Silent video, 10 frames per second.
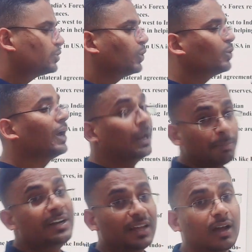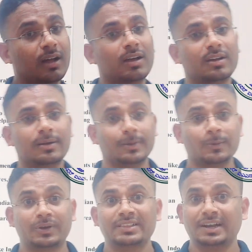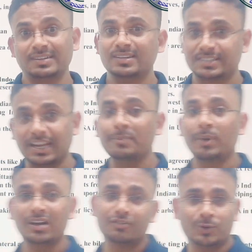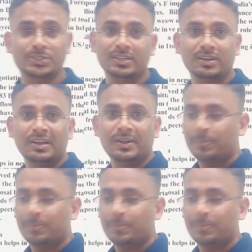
is going to help India? Okay, that is the second part of question,